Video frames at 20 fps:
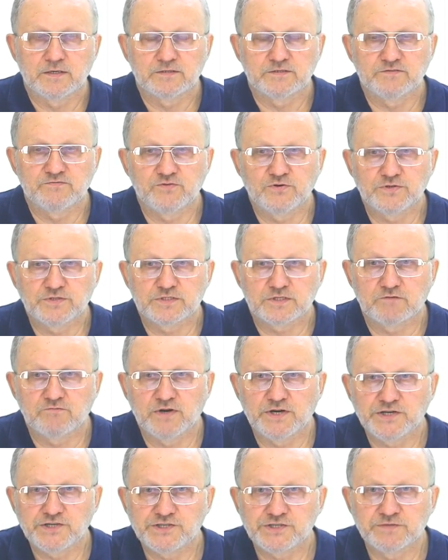The first
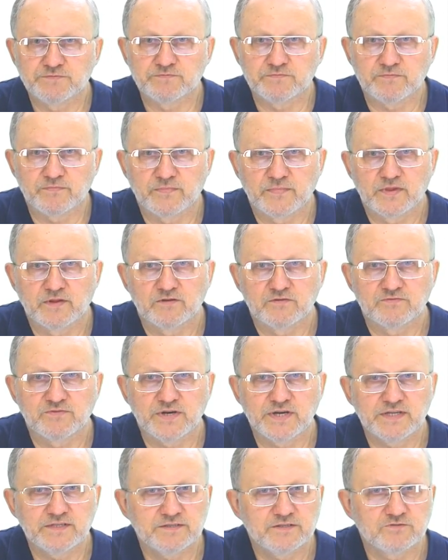question:
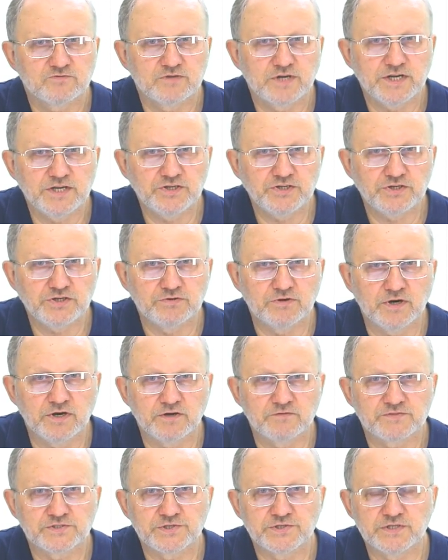find the ratio
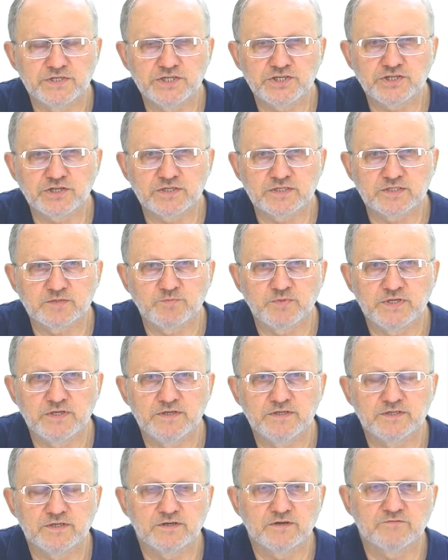of the initial
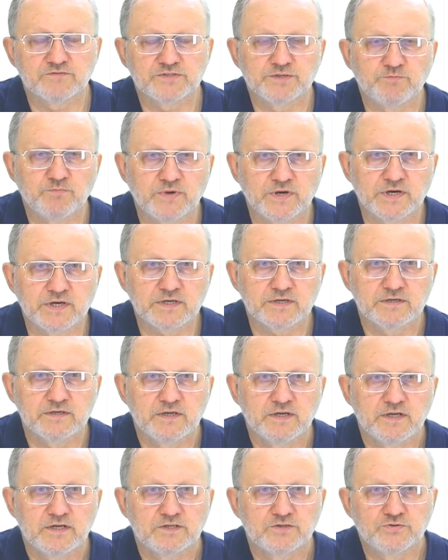speed of the puck
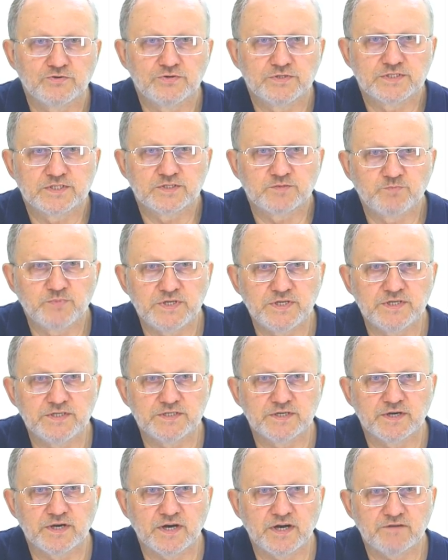to its
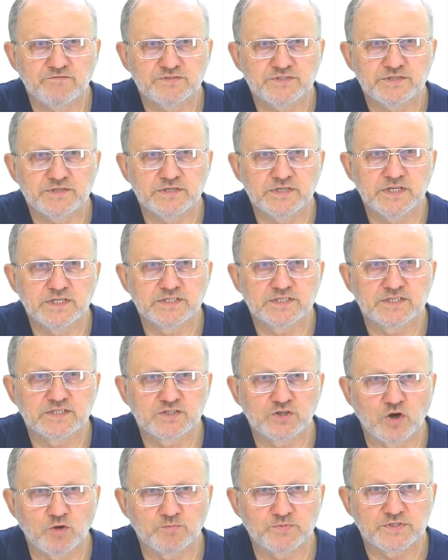speed after it
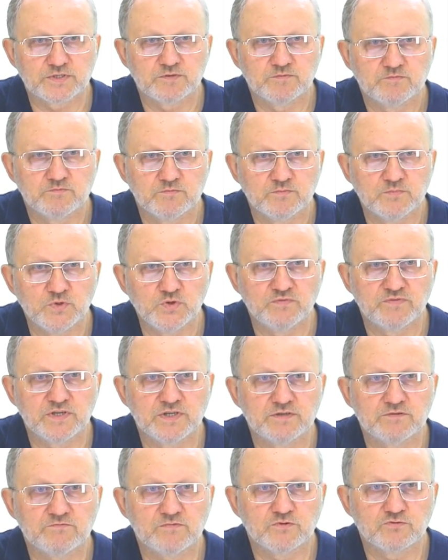stops
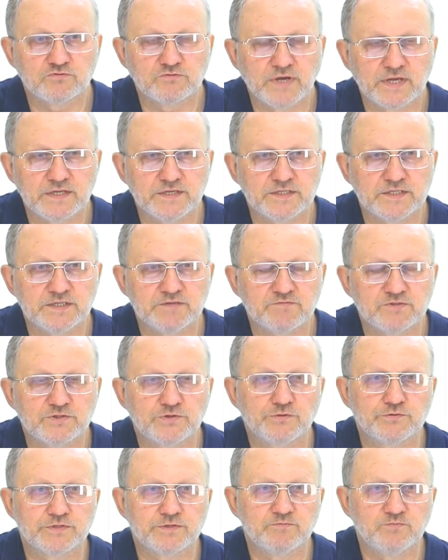moving relative
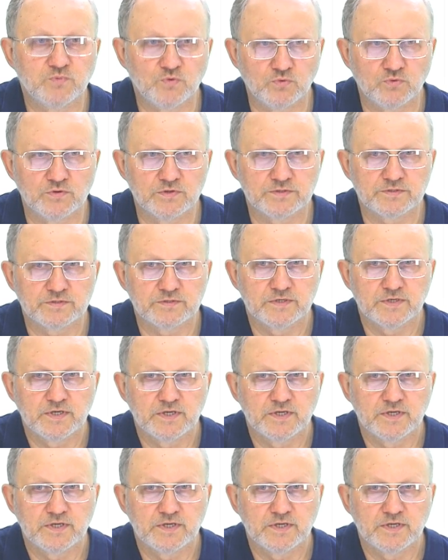to the board.